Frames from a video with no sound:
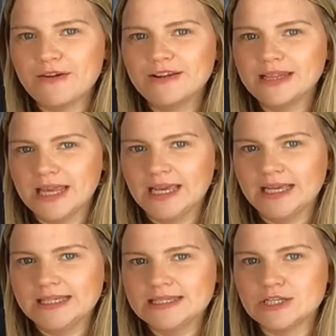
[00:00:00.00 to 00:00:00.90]
wearing
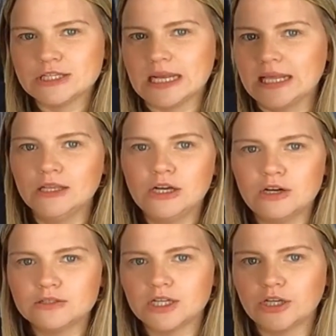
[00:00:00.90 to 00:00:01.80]
these just in the
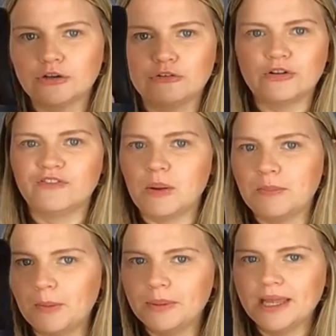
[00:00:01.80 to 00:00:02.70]
garden, or if we're
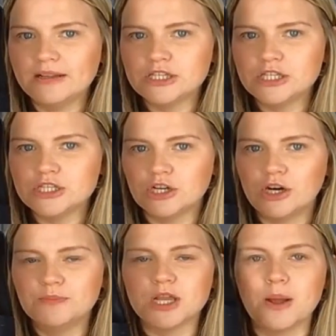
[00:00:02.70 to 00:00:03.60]
popping out to the
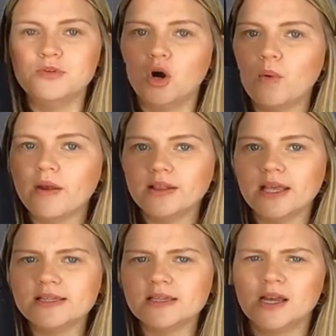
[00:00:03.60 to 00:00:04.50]
shops. I'm not wearing
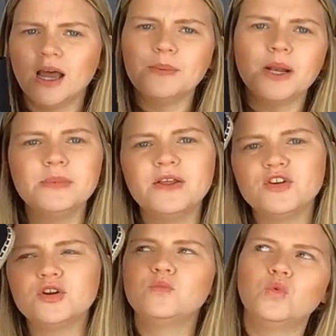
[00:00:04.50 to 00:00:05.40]
these. I mean, I'm
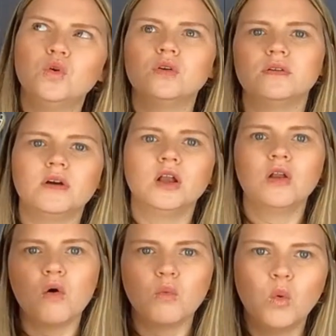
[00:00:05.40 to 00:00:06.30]
never going to walk a
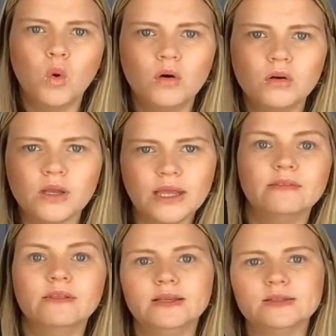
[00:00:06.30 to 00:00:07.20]
long walk
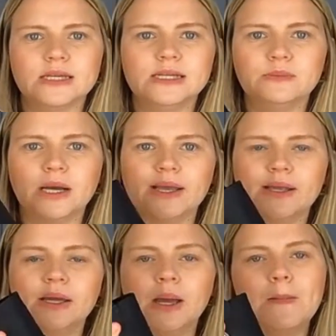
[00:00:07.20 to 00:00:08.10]
in these
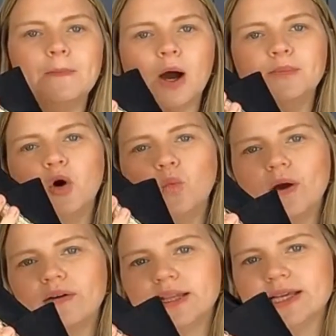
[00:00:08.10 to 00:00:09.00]
anyway, but I'm not
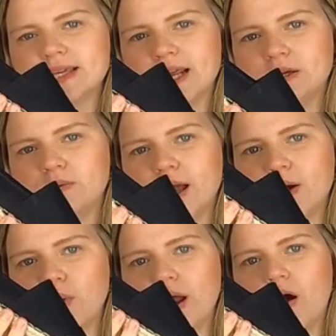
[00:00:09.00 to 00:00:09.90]
wearing these
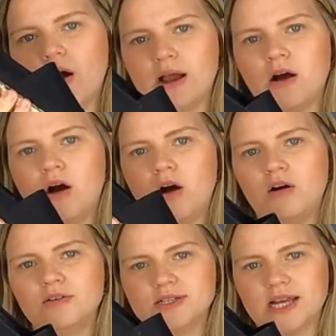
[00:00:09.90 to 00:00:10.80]
anywhere where I
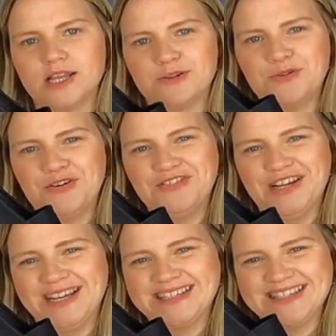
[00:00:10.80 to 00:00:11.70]
can't take them off
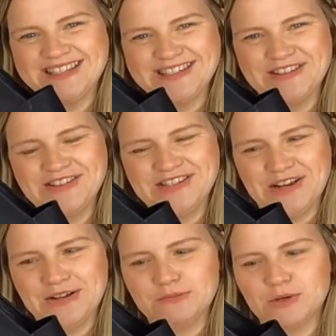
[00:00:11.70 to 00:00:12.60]
and access new
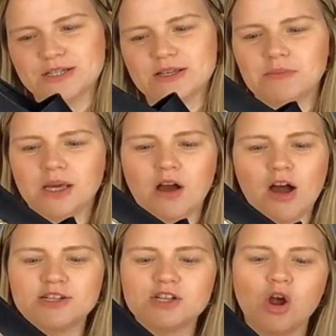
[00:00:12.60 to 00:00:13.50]
shoes, because I'm like,
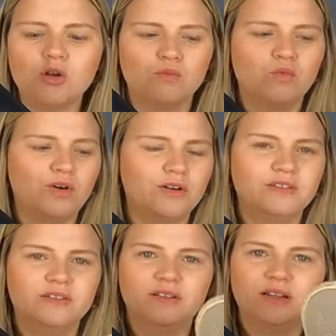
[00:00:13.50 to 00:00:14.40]

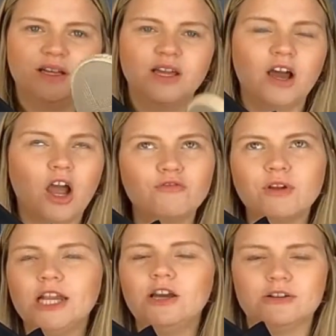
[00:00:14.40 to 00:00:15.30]
I
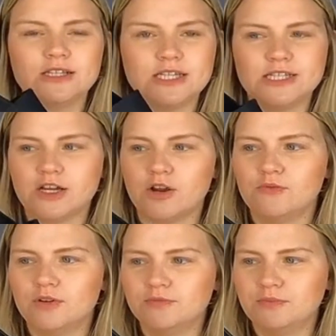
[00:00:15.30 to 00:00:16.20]
really honestly
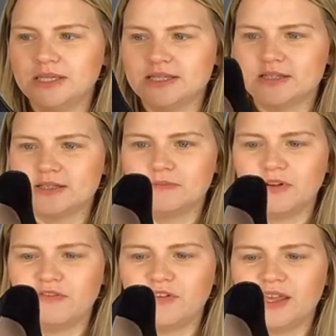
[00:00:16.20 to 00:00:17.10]
don't want blisters on
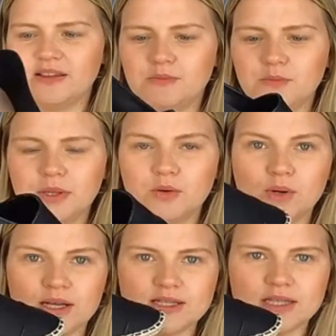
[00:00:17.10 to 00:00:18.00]
my feet. That would be the
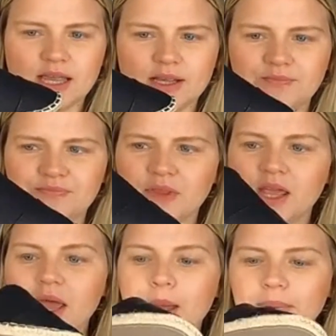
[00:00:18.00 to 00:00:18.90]
worst thing.
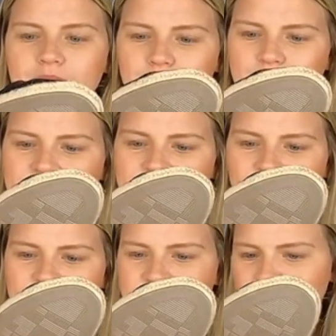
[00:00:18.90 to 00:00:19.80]
But anyway,
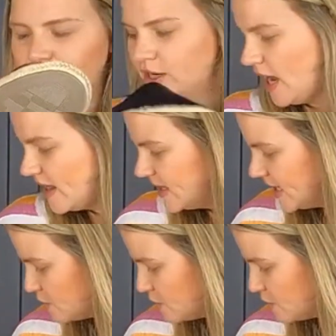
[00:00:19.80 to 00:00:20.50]
size 7, and